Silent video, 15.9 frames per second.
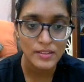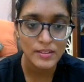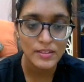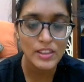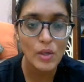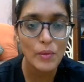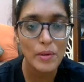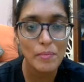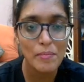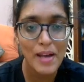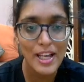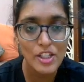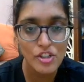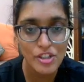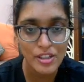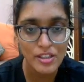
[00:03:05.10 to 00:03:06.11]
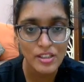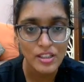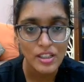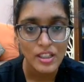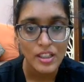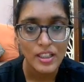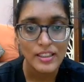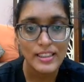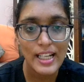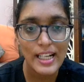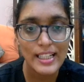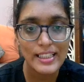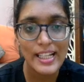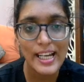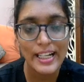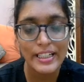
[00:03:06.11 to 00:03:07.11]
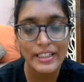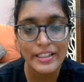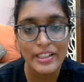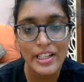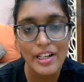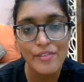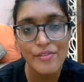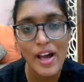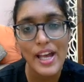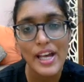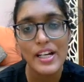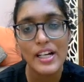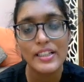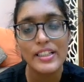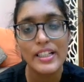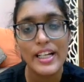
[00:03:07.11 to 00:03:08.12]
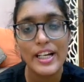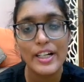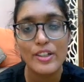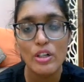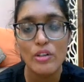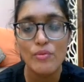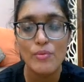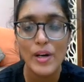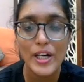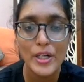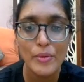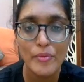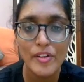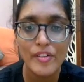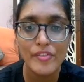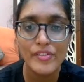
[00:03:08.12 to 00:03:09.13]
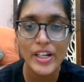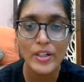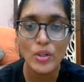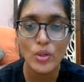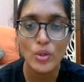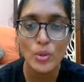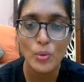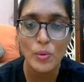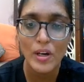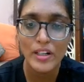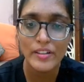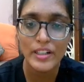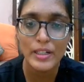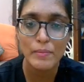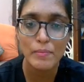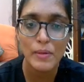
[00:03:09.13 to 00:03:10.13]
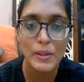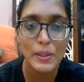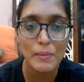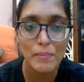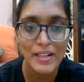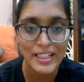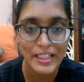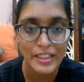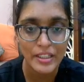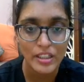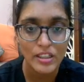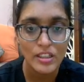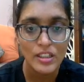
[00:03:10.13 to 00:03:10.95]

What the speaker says: Now imagine that the atria fire at the rate of 150 to 200 per minute.